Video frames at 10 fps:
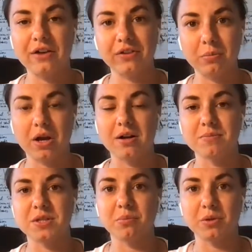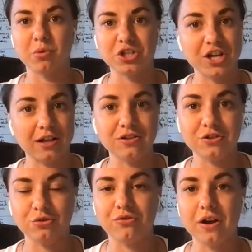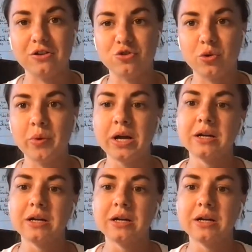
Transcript: it becomes a bit more challenging to find job.